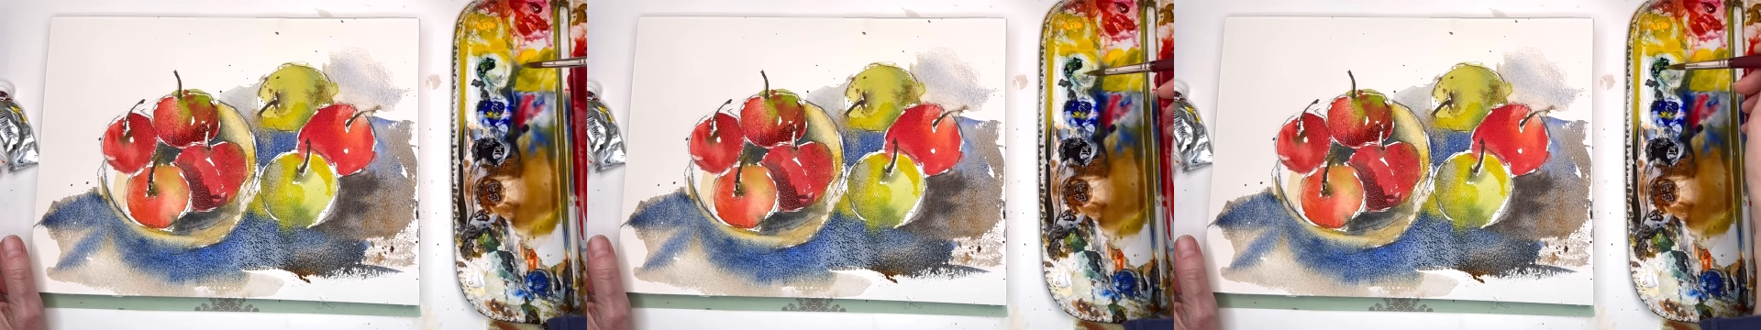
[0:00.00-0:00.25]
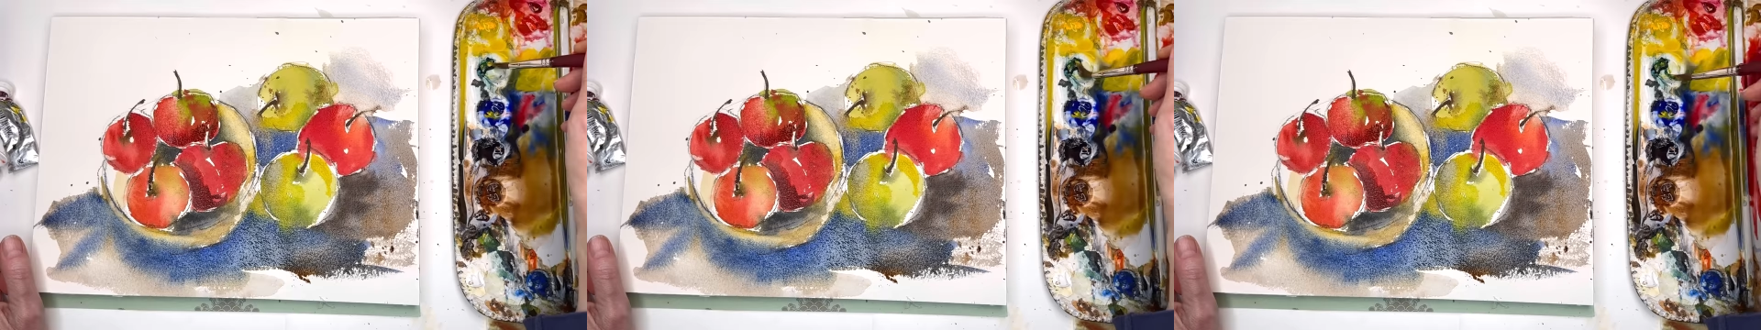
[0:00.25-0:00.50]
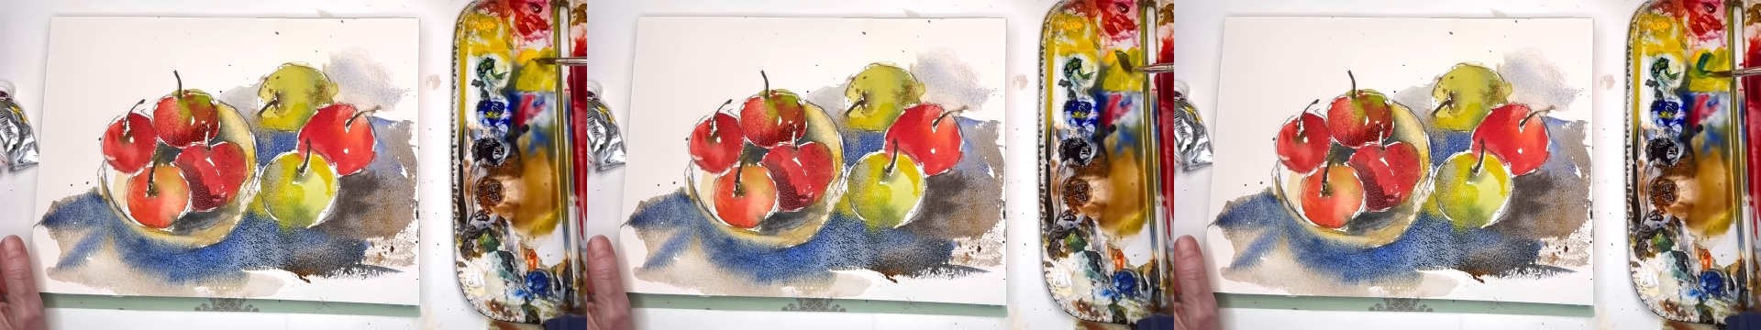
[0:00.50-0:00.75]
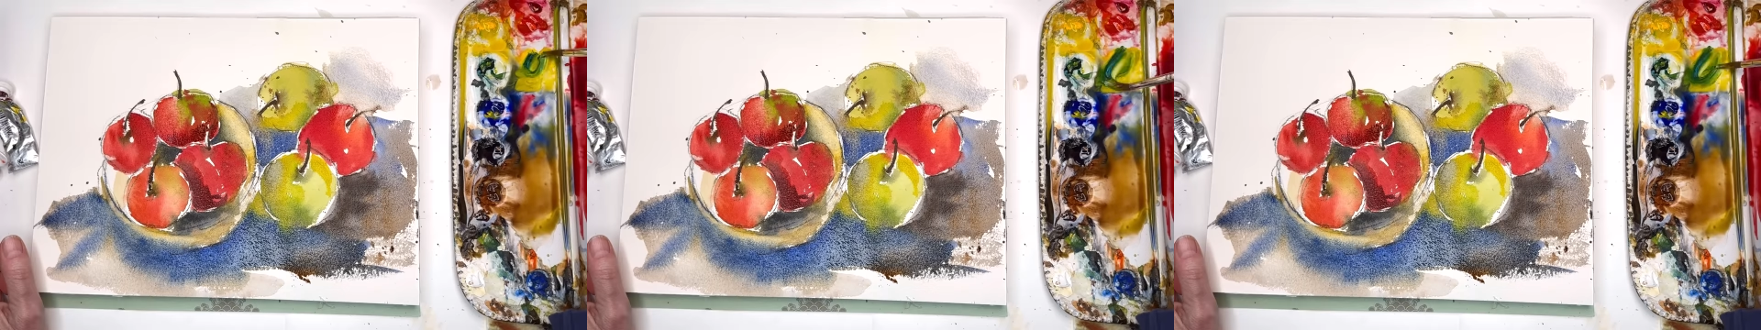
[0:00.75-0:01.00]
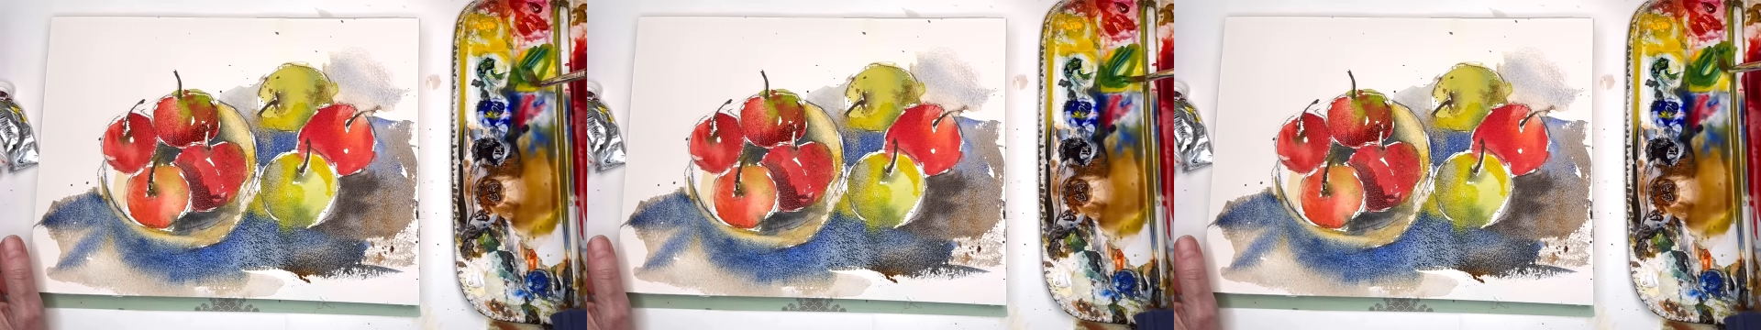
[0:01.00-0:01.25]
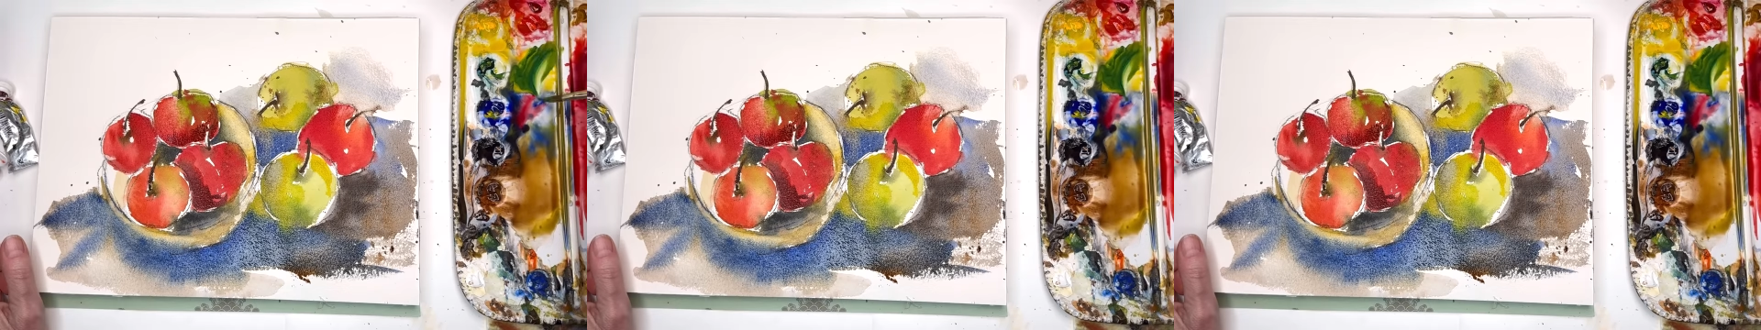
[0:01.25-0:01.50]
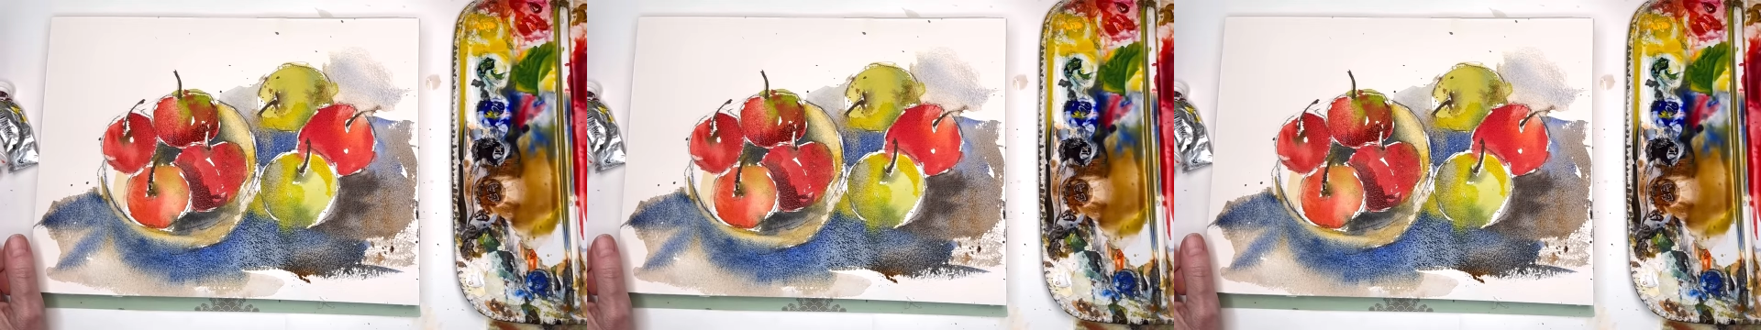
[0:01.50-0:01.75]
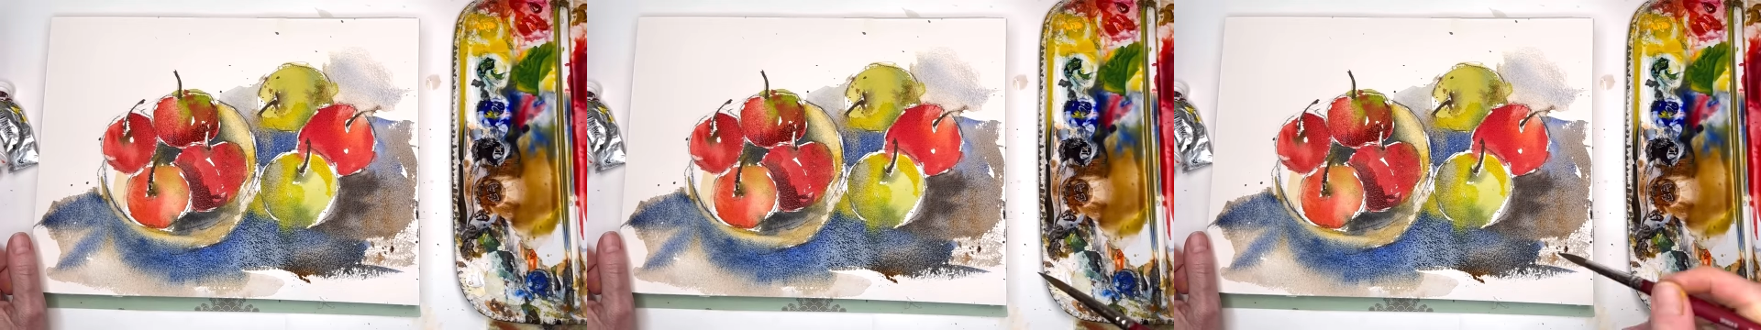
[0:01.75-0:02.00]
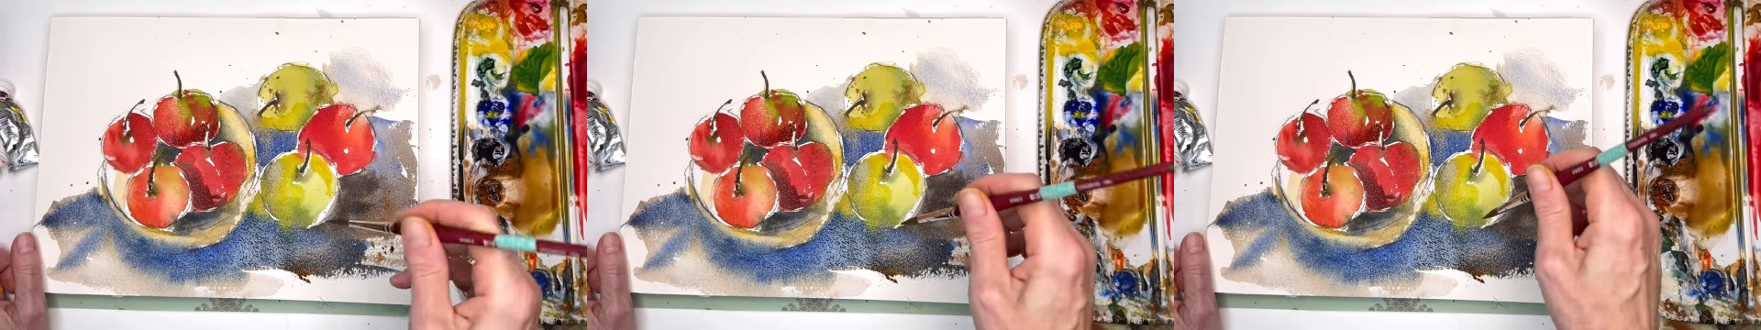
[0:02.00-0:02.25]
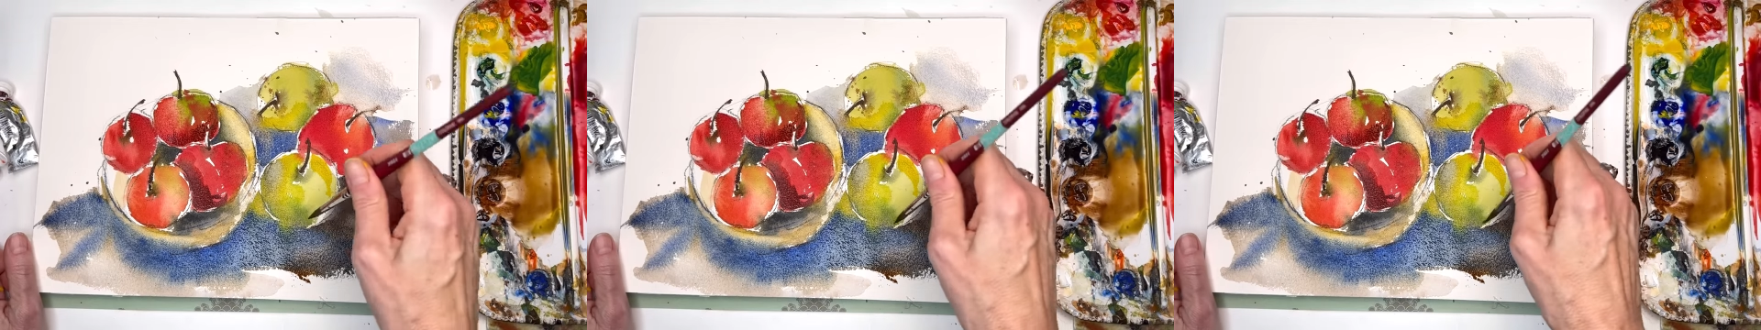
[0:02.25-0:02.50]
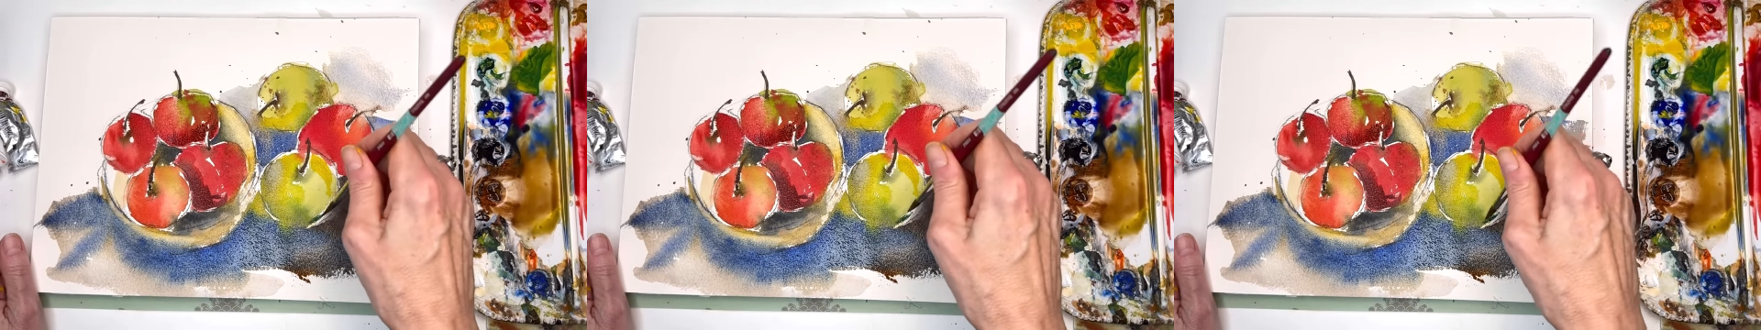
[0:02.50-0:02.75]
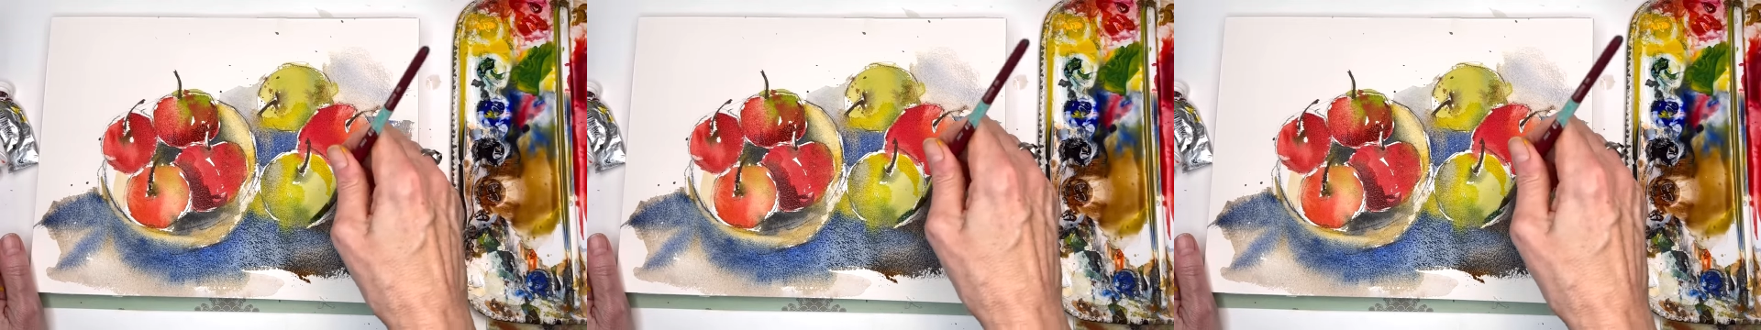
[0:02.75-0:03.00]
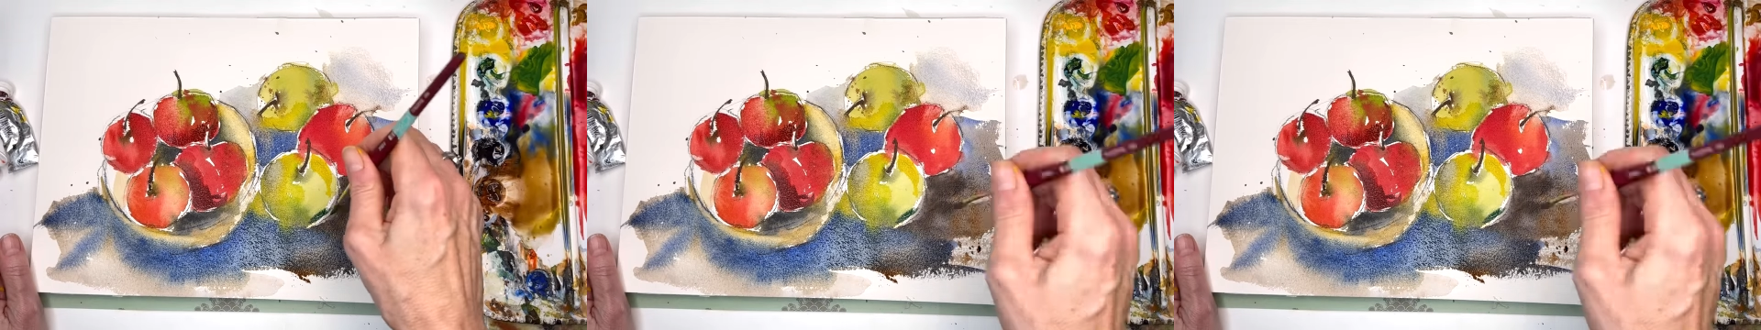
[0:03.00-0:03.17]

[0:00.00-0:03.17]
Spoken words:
No face is visible, so there are no lips to read.